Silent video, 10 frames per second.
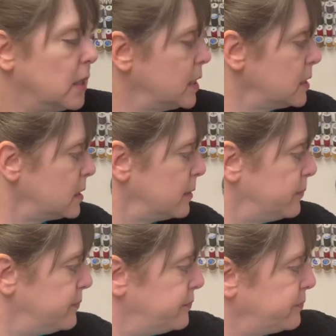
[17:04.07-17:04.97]
least
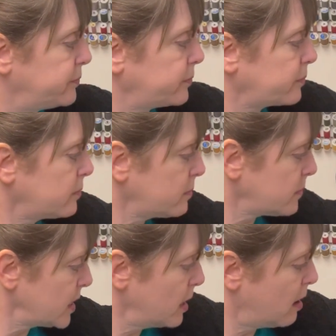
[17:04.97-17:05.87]

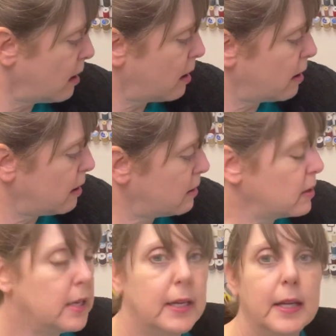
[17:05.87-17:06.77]
are
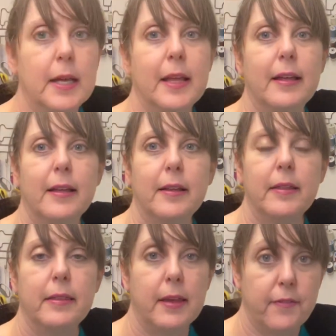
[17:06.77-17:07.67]

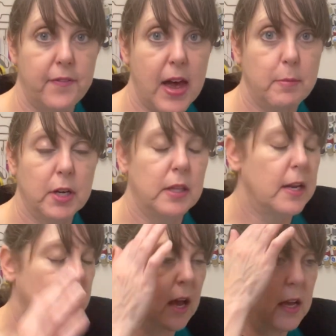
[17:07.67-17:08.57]
the fabric that
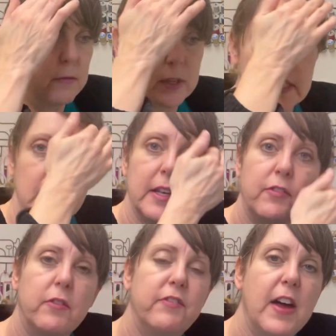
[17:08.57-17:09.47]
I got recently
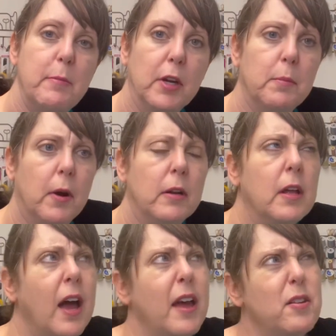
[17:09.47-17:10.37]
from Fabric Mart.
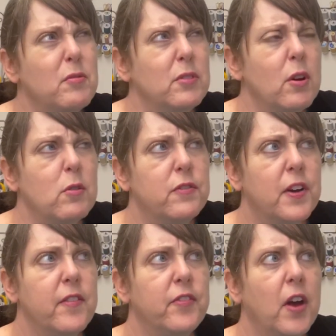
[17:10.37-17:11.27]
I don't know if
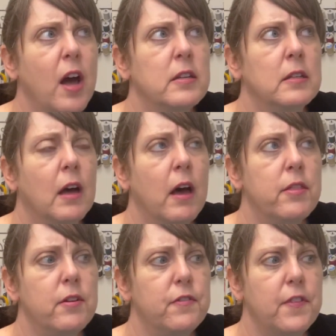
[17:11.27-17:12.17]
I've gotten
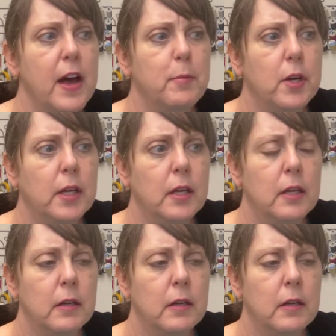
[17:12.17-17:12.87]
other fabric.